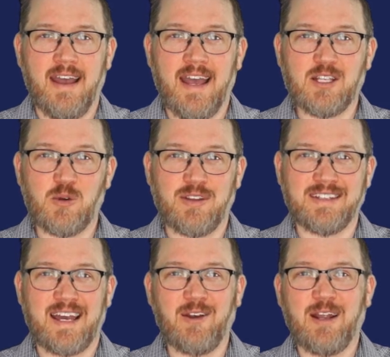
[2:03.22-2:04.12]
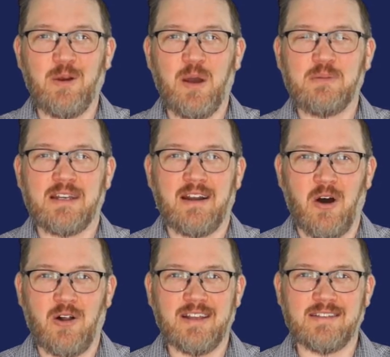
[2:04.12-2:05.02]
And so on the Title IX website,
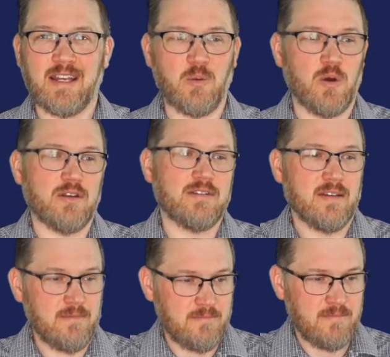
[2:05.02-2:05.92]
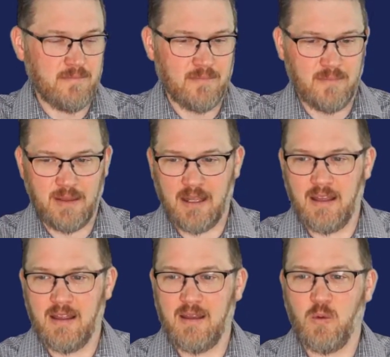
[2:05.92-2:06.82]
all it said was
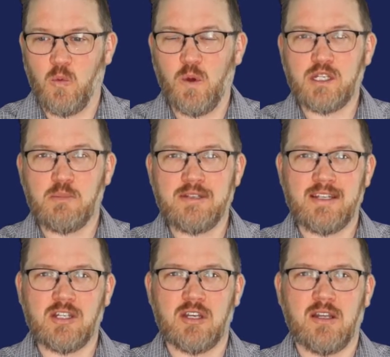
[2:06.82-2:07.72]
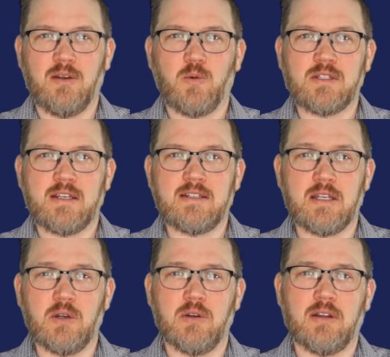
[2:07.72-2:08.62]
which position was
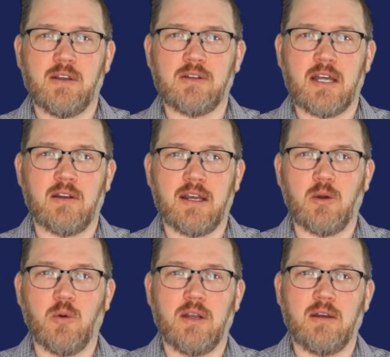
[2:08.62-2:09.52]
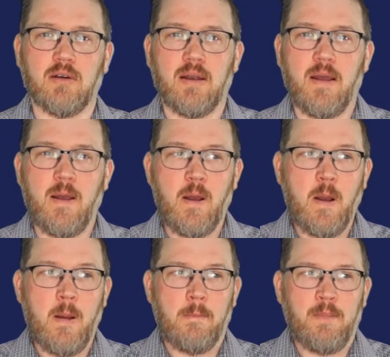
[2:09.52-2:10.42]
considered their Title IX coordinator.
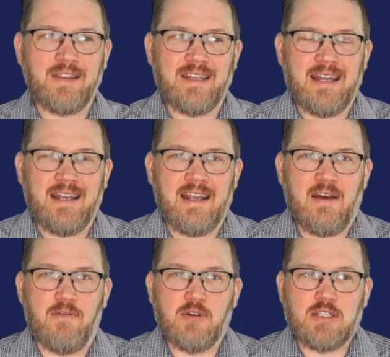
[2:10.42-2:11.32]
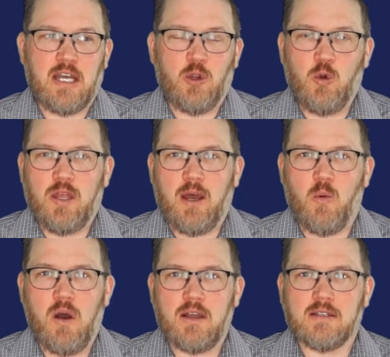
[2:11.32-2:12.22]
But they never said who that
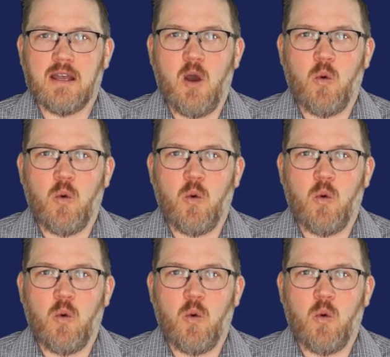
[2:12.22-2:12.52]
was.